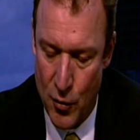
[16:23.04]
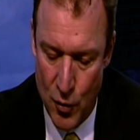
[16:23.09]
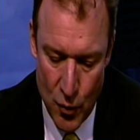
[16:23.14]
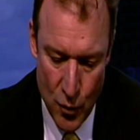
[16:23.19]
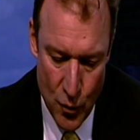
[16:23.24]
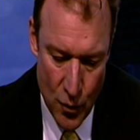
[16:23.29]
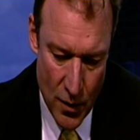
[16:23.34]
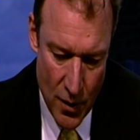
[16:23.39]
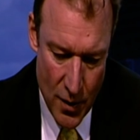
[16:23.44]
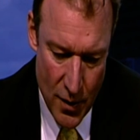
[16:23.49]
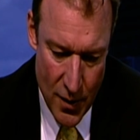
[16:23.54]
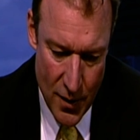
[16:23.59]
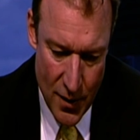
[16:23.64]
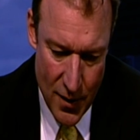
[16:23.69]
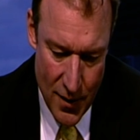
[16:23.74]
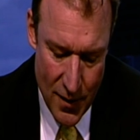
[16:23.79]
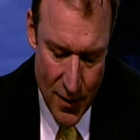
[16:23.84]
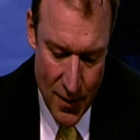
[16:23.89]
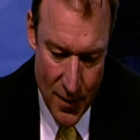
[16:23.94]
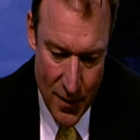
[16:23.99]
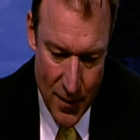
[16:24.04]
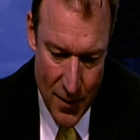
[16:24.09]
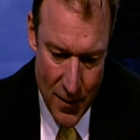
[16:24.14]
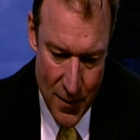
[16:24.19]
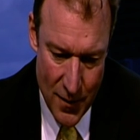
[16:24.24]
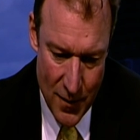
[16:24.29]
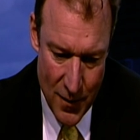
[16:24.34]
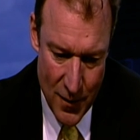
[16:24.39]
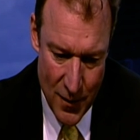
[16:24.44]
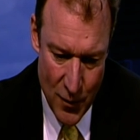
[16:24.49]
to
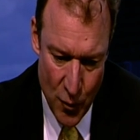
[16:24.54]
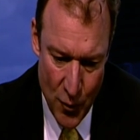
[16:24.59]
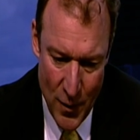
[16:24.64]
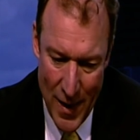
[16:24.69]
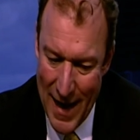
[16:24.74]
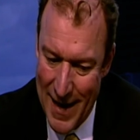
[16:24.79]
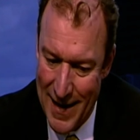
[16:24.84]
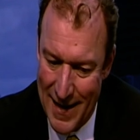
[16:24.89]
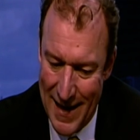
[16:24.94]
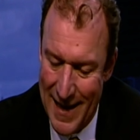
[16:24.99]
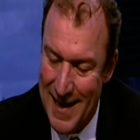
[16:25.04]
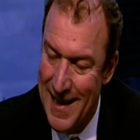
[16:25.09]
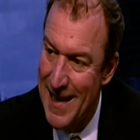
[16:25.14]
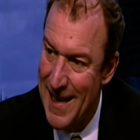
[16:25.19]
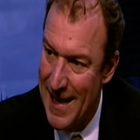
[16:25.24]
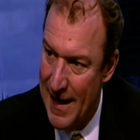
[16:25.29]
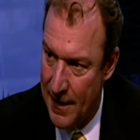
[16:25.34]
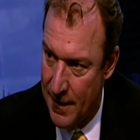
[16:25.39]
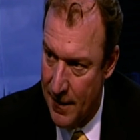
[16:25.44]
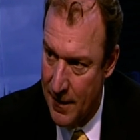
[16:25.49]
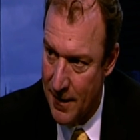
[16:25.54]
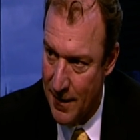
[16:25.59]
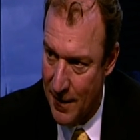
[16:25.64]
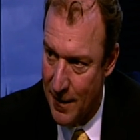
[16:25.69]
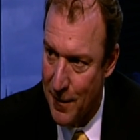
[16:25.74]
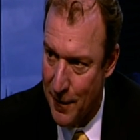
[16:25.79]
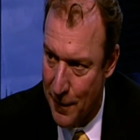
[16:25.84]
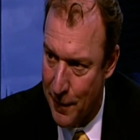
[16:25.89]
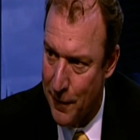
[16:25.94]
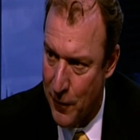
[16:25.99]
create a need
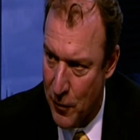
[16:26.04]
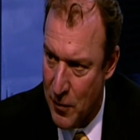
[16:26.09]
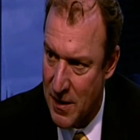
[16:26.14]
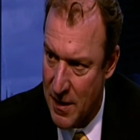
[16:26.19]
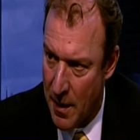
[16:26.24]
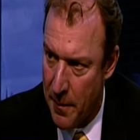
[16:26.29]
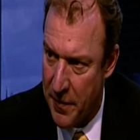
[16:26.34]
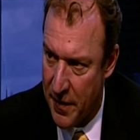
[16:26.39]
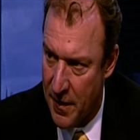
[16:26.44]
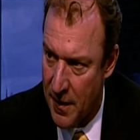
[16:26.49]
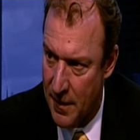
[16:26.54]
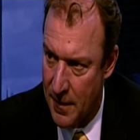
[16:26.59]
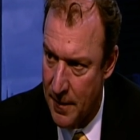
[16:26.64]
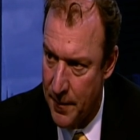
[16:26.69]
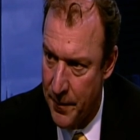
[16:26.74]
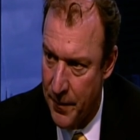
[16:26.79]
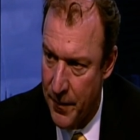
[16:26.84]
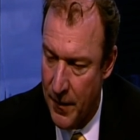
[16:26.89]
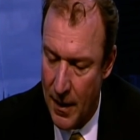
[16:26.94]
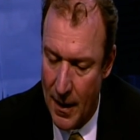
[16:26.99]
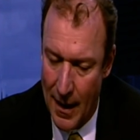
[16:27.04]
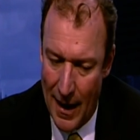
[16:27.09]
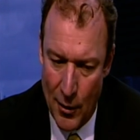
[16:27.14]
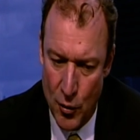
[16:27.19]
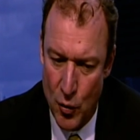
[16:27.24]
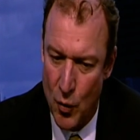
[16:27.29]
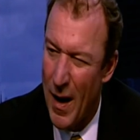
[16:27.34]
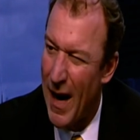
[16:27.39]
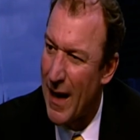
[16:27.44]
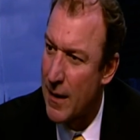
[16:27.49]
for something, how
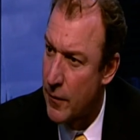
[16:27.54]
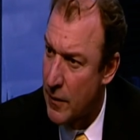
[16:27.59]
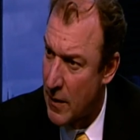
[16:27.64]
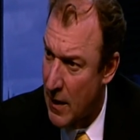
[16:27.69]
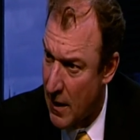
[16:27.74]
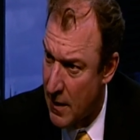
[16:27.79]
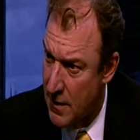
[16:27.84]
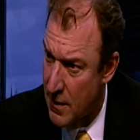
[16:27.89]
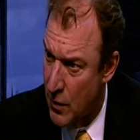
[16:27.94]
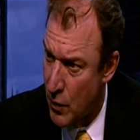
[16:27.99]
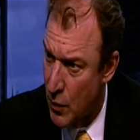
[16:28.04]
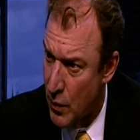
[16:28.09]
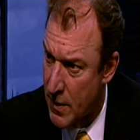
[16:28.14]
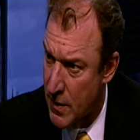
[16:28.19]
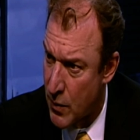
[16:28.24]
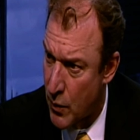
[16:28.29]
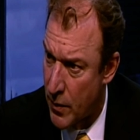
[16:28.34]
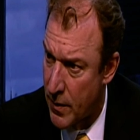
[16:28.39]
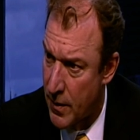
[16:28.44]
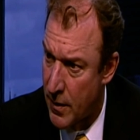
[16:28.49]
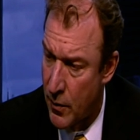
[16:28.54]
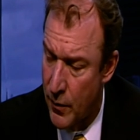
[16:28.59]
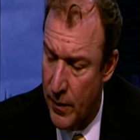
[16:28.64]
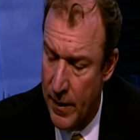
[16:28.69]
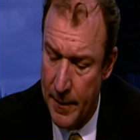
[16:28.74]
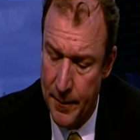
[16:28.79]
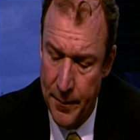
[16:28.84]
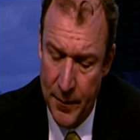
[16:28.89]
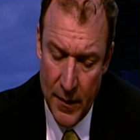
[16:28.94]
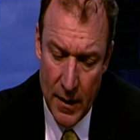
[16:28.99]
to advertise it to a certain
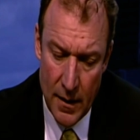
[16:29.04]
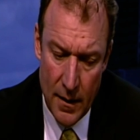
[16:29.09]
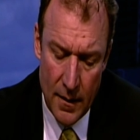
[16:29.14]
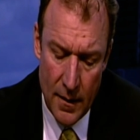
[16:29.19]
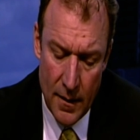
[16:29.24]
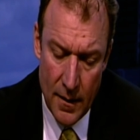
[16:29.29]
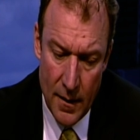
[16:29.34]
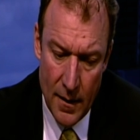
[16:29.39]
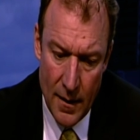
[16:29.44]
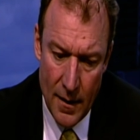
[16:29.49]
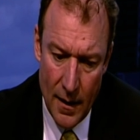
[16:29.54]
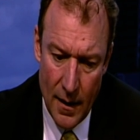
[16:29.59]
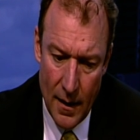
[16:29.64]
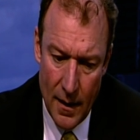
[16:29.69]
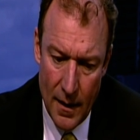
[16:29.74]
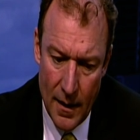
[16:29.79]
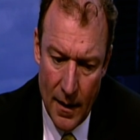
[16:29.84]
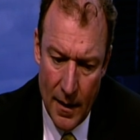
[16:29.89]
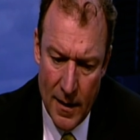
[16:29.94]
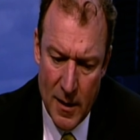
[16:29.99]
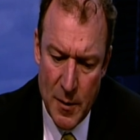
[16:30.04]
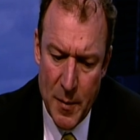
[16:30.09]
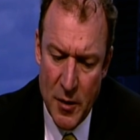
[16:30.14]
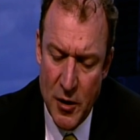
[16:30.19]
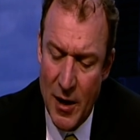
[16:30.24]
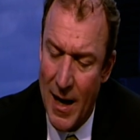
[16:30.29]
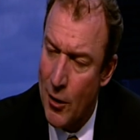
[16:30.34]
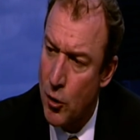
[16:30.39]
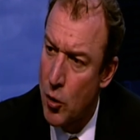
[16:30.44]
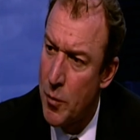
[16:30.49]
degree, and
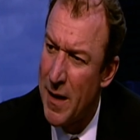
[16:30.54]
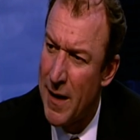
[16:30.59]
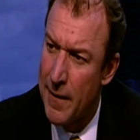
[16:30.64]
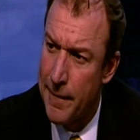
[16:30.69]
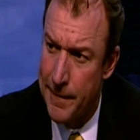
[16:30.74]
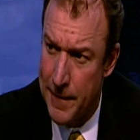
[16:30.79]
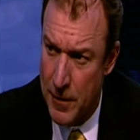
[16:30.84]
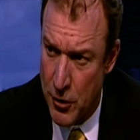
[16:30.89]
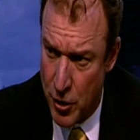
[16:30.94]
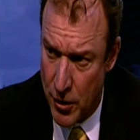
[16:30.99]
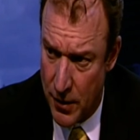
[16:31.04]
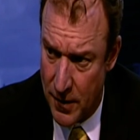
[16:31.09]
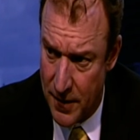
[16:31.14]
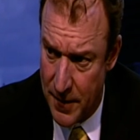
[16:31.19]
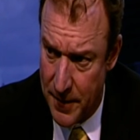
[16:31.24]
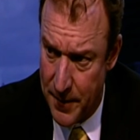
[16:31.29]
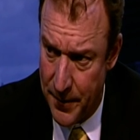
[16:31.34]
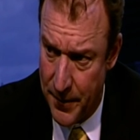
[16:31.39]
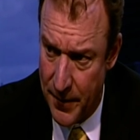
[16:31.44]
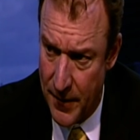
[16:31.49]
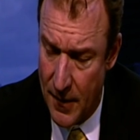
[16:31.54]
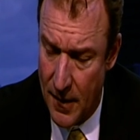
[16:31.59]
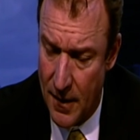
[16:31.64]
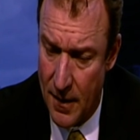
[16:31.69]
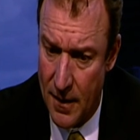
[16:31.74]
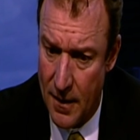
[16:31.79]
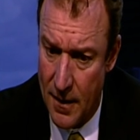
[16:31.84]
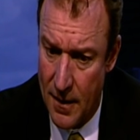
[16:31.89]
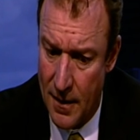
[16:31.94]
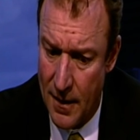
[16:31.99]
especially how to be efficient.
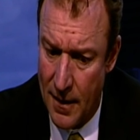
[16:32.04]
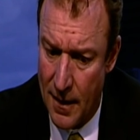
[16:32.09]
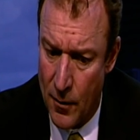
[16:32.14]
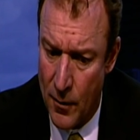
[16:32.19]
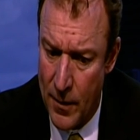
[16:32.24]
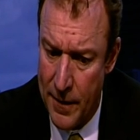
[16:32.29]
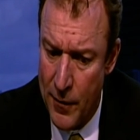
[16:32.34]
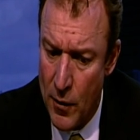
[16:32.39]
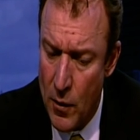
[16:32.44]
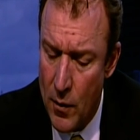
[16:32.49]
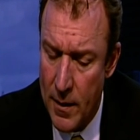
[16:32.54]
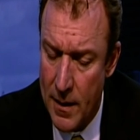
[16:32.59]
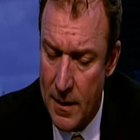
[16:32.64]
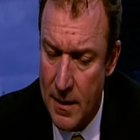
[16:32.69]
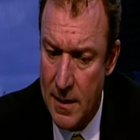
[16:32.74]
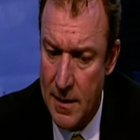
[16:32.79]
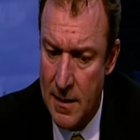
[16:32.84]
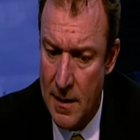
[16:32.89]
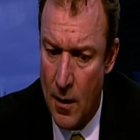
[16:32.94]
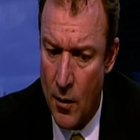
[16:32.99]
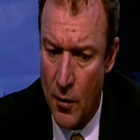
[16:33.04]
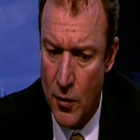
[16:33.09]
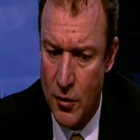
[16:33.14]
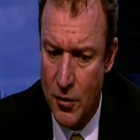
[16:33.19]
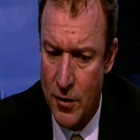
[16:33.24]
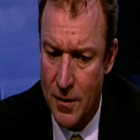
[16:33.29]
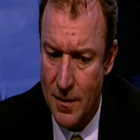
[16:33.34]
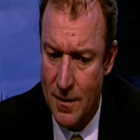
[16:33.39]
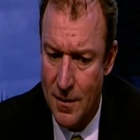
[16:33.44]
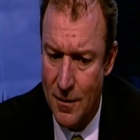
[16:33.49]
Now, if you look at these
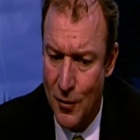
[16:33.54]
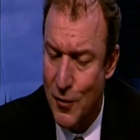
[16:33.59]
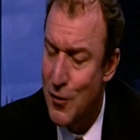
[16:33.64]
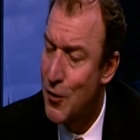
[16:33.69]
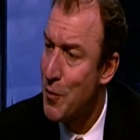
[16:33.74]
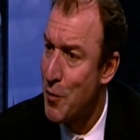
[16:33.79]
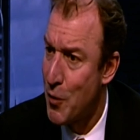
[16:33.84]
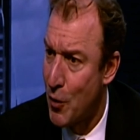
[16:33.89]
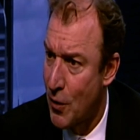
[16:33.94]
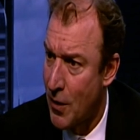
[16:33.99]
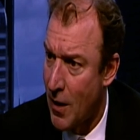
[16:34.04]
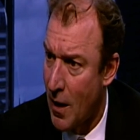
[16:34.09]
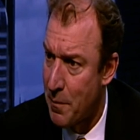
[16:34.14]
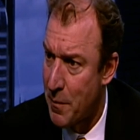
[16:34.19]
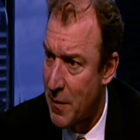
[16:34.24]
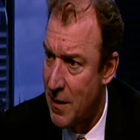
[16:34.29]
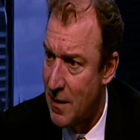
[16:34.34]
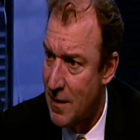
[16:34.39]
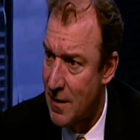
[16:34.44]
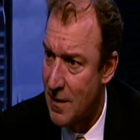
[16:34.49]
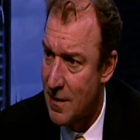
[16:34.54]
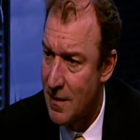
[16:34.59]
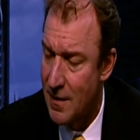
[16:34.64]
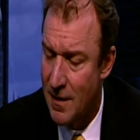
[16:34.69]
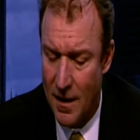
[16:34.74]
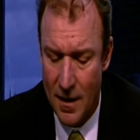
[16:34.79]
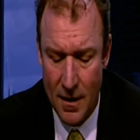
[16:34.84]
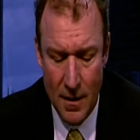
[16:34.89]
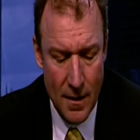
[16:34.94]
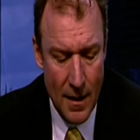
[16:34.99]
large consumer good companies,
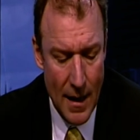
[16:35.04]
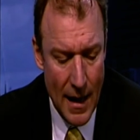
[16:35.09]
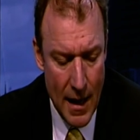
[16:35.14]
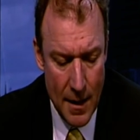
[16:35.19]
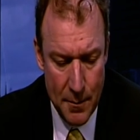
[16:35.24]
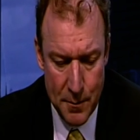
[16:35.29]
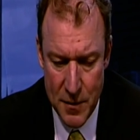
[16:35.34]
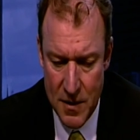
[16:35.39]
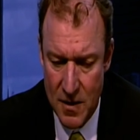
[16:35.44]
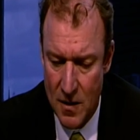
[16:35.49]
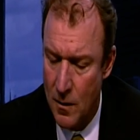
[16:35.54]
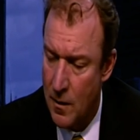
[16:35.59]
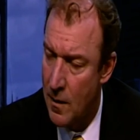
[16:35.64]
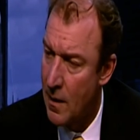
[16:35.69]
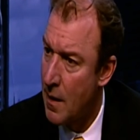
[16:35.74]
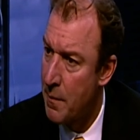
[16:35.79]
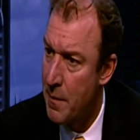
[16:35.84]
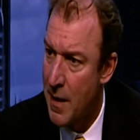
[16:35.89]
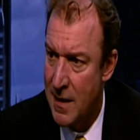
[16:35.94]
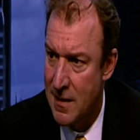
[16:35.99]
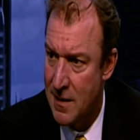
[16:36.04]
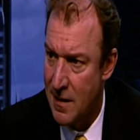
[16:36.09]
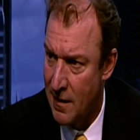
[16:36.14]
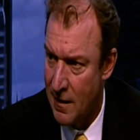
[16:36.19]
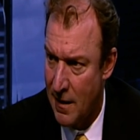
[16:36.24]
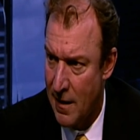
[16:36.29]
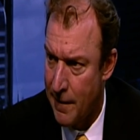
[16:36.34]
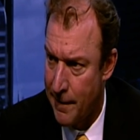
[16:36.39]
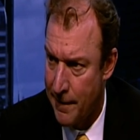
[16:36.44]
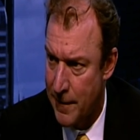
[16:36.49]
they are absolutely
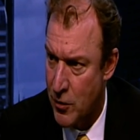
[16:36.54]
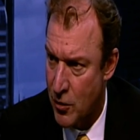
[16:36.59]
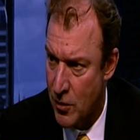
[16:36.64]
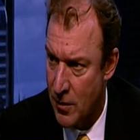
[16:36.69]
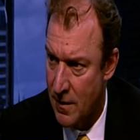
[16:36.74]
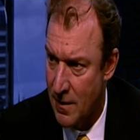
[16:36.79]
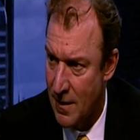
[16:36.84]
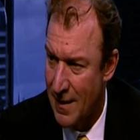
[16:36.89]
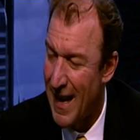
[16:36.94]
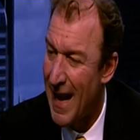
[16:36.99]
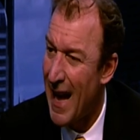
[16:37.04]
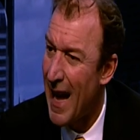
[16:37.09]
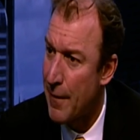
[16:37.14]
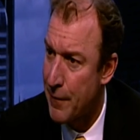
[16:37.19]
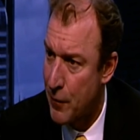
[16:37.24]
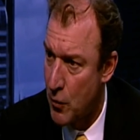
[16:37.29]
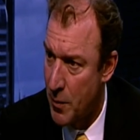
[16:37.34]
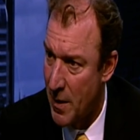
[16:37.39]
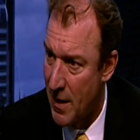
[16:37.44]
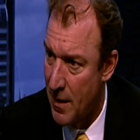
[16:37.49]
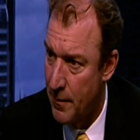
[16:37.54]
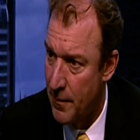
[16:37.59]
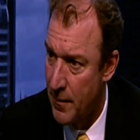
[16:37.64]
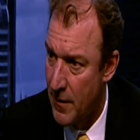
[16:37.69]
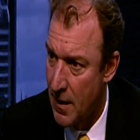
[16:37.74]
amazingly efficient. They have to be,